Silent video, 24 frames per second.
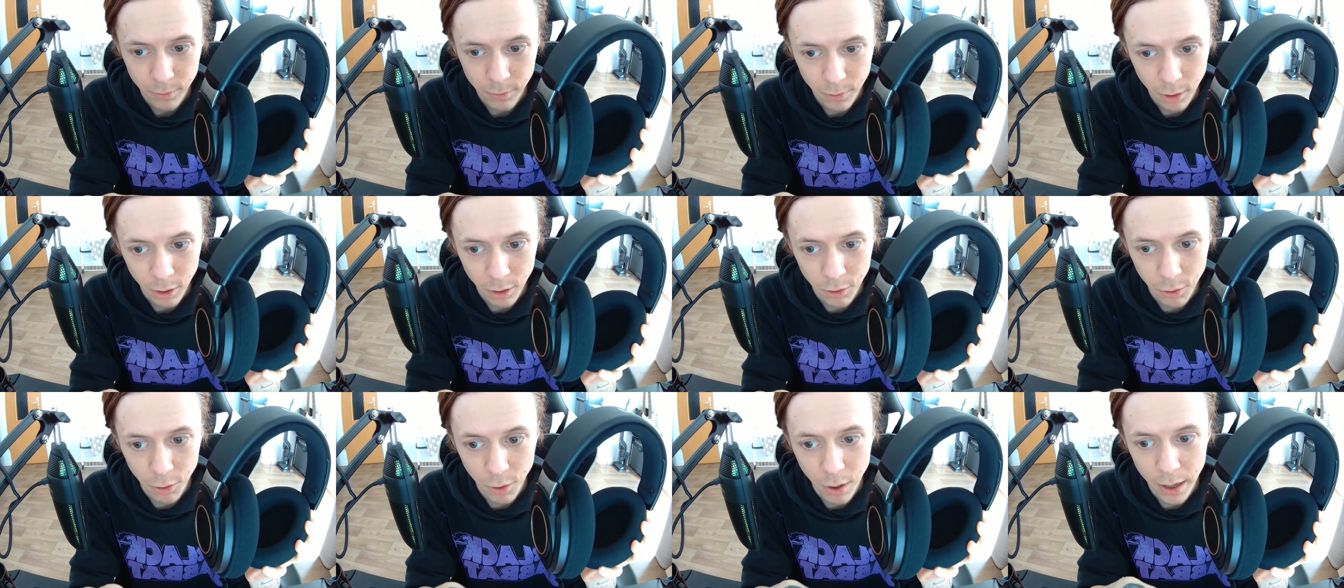
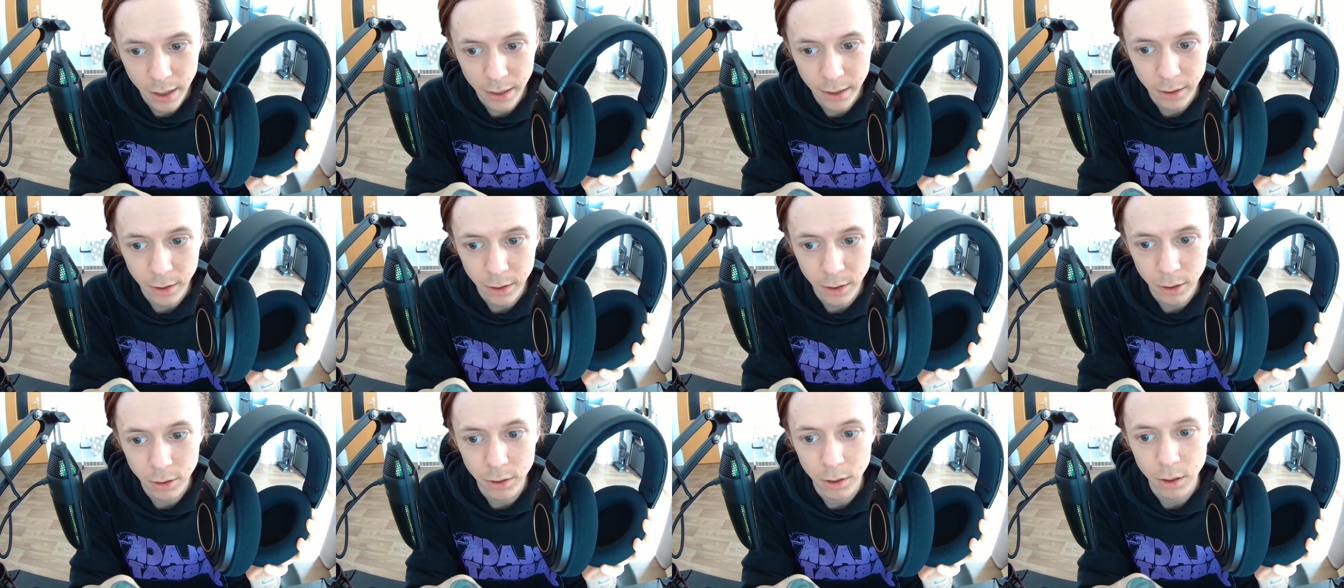although I
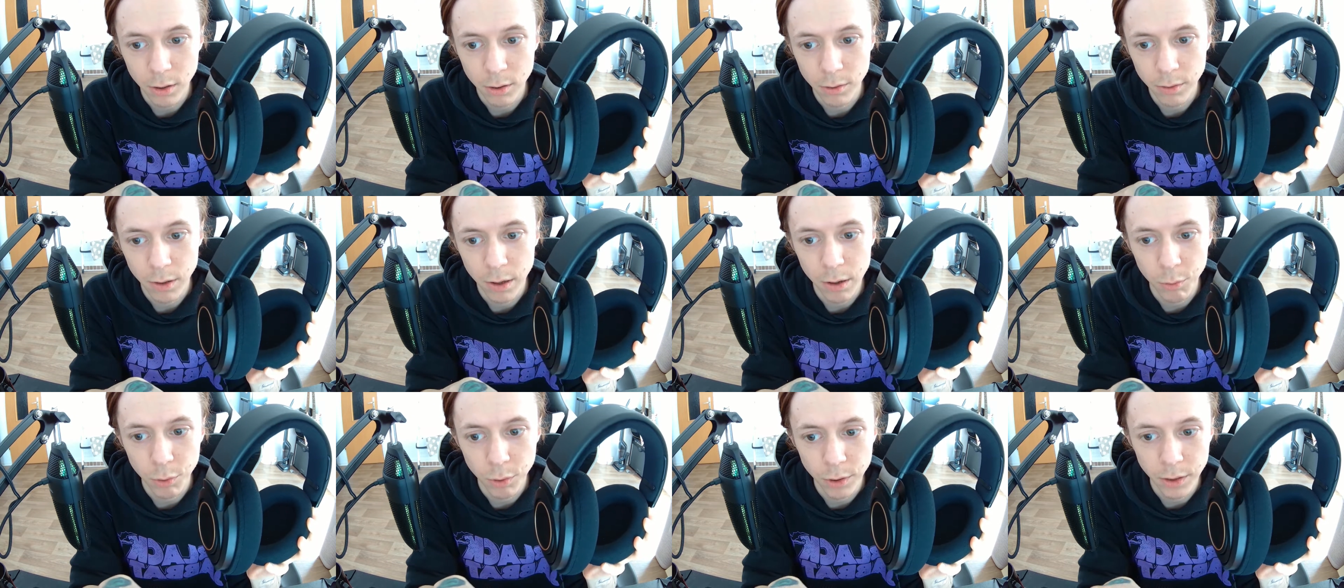don't know if
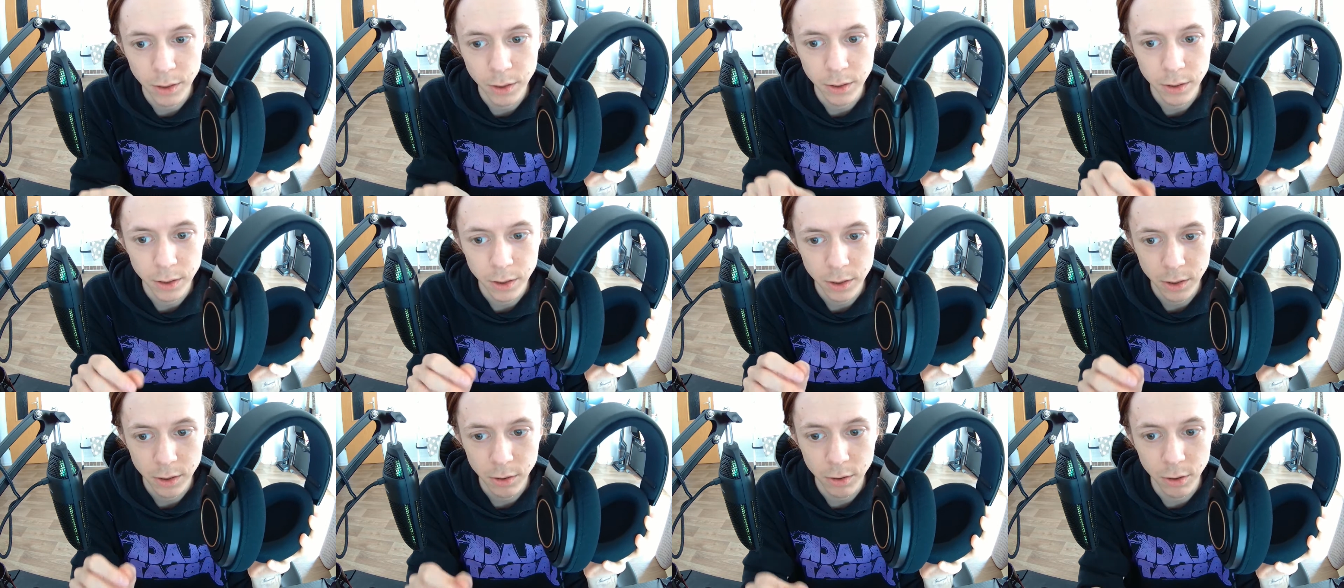I would
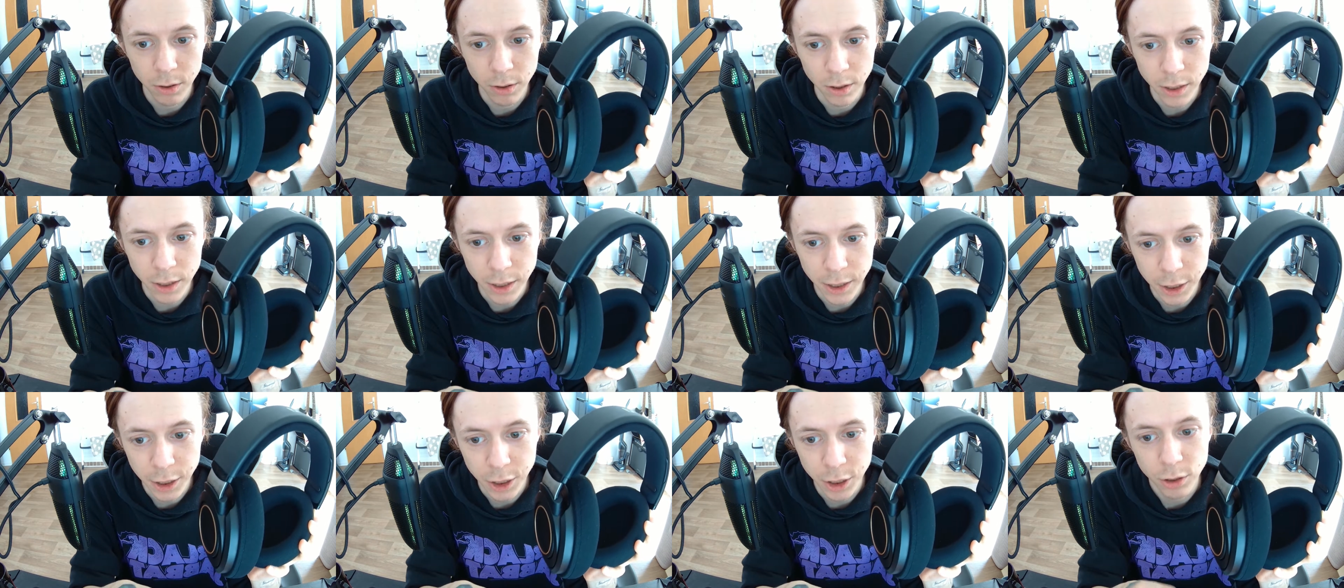call
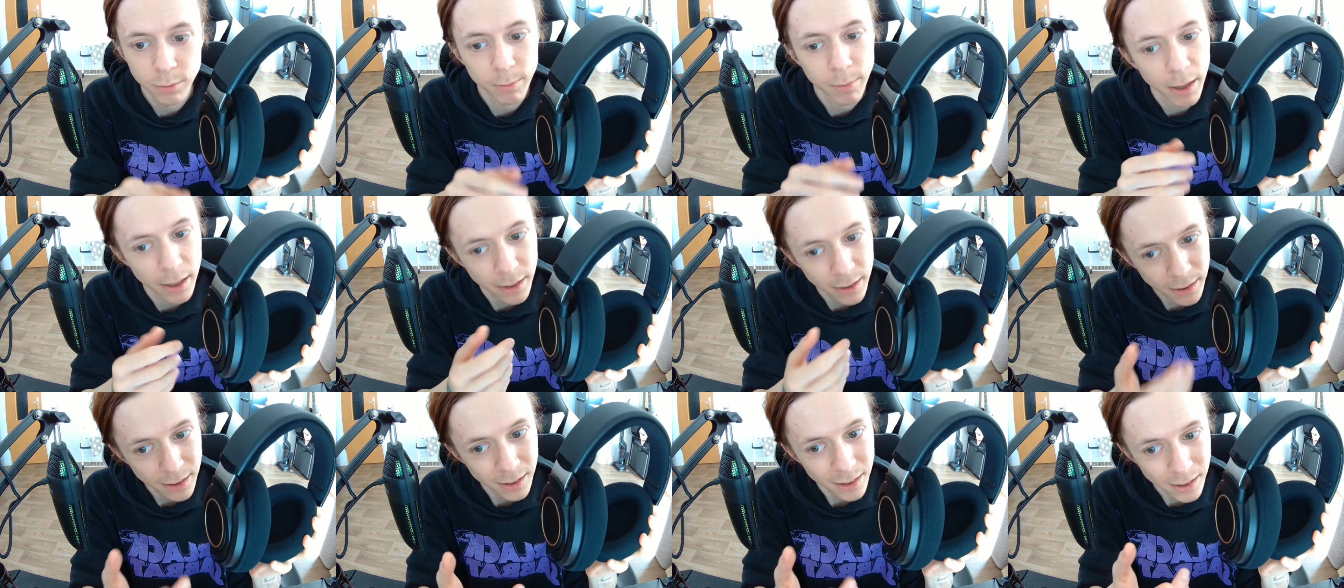issue,
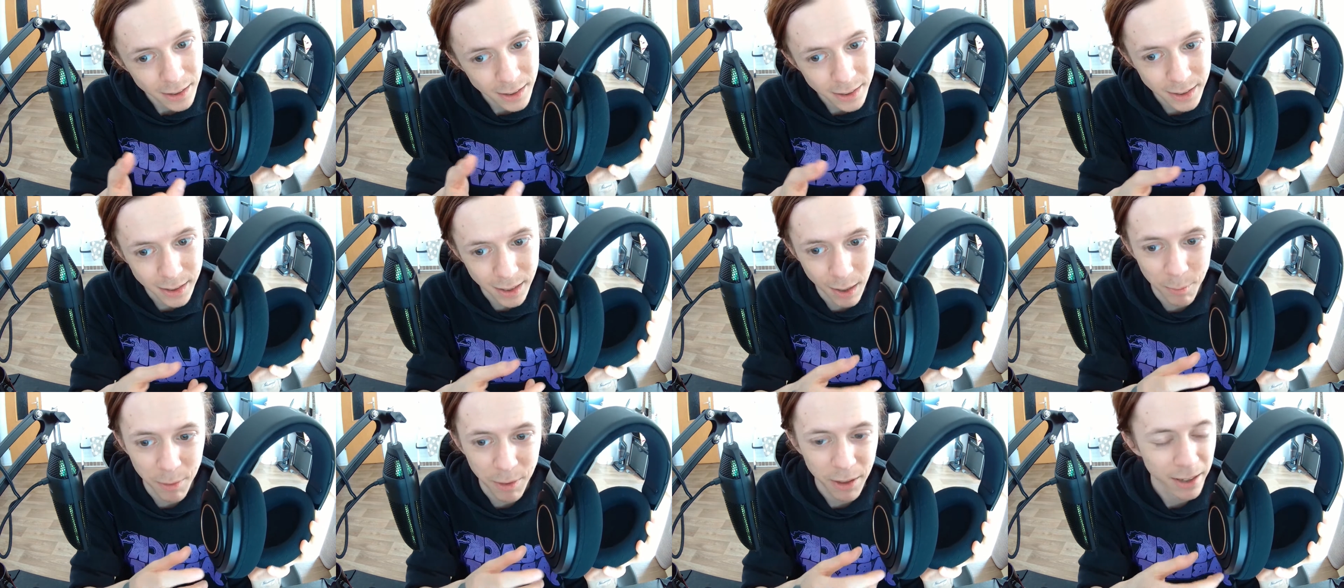but
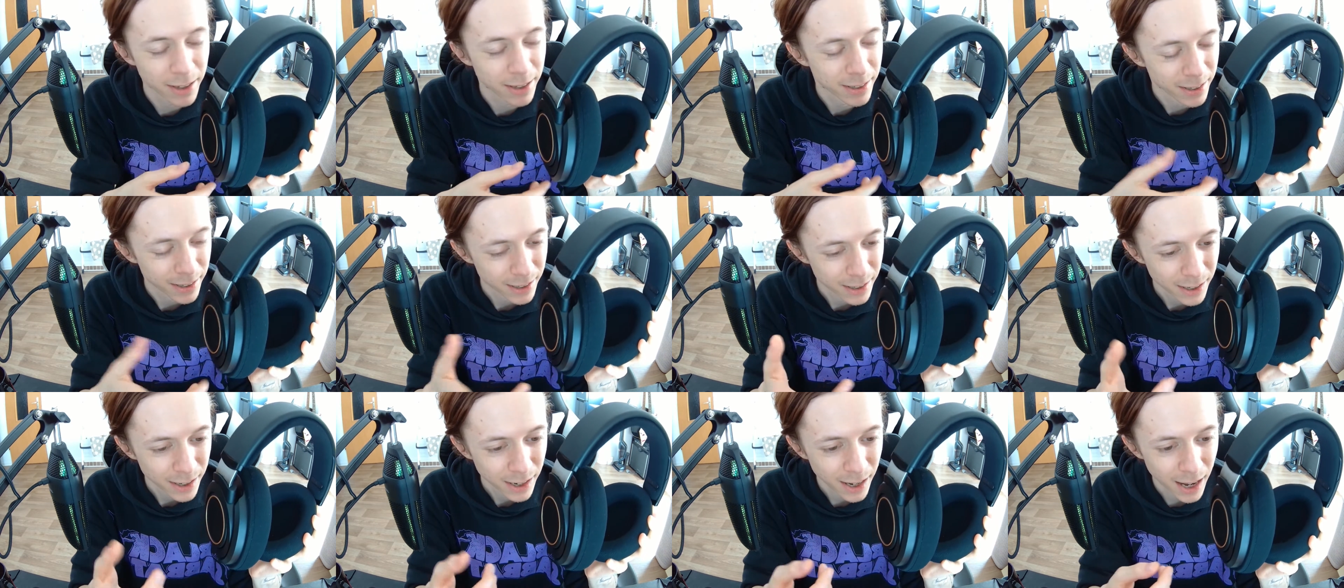something
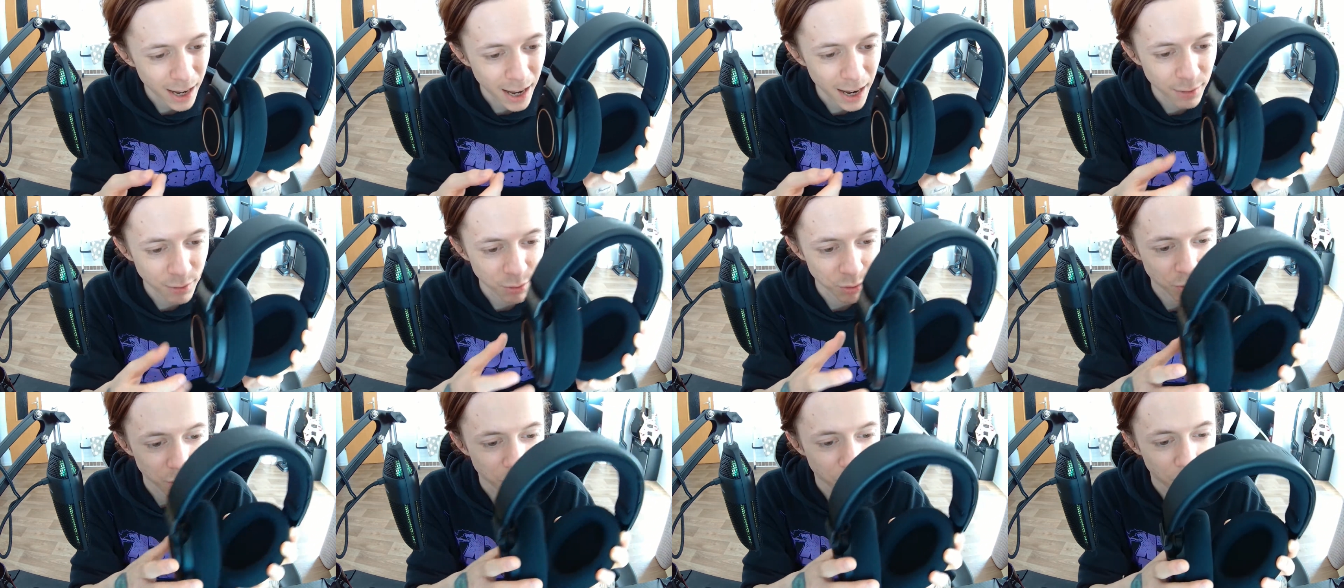I
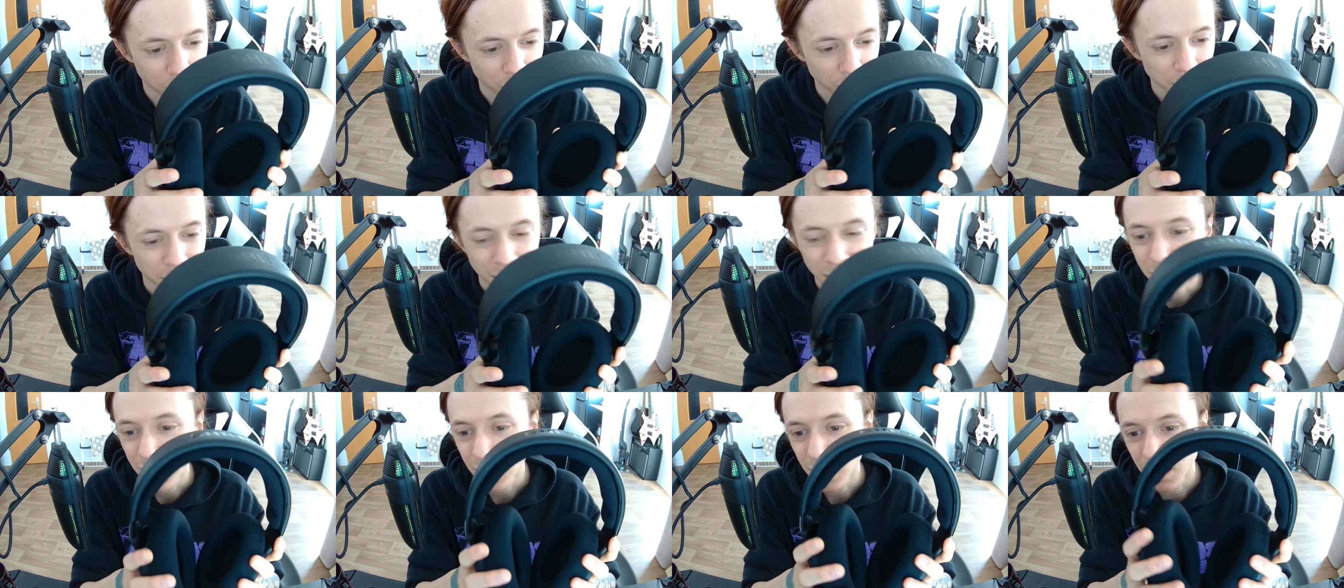have to note
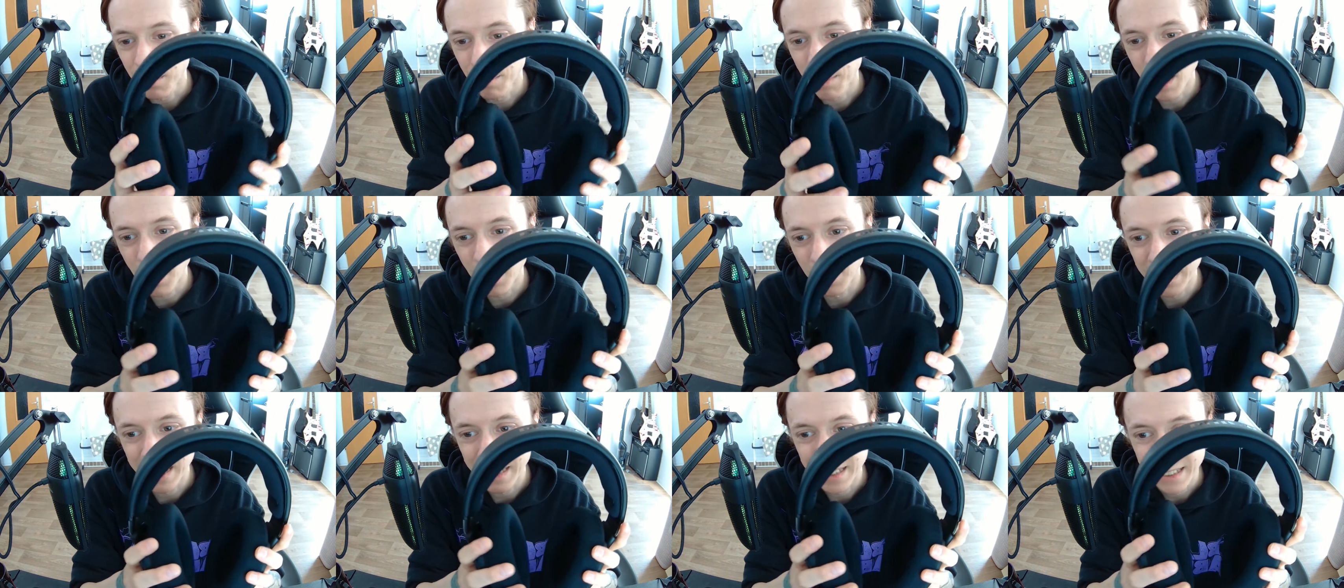
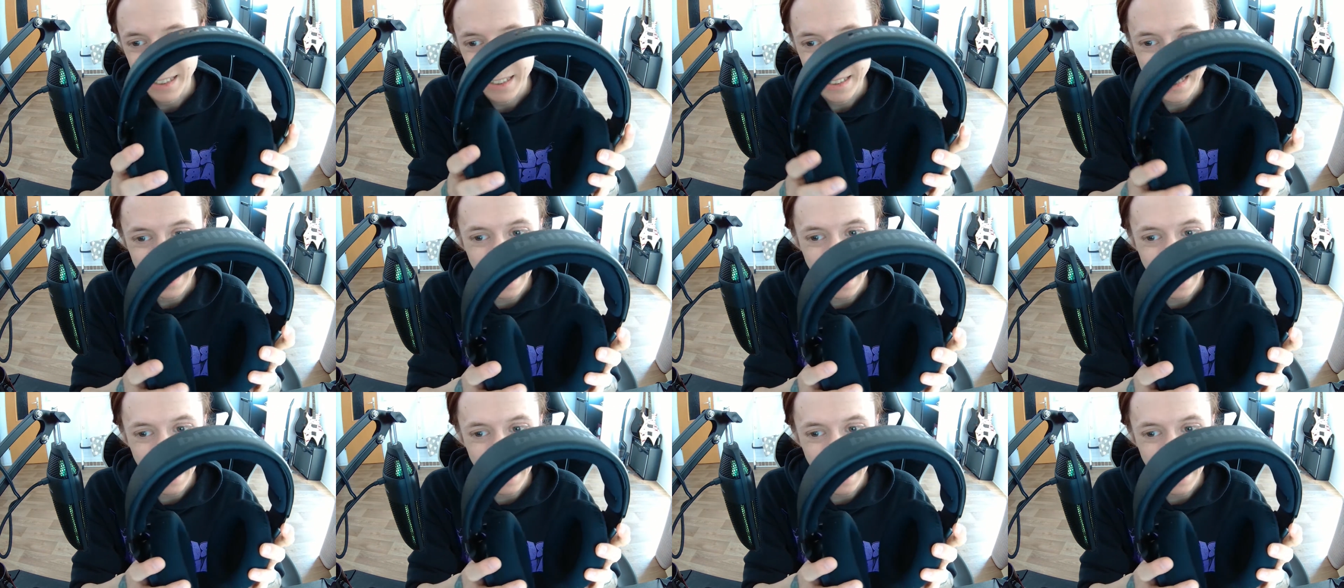about the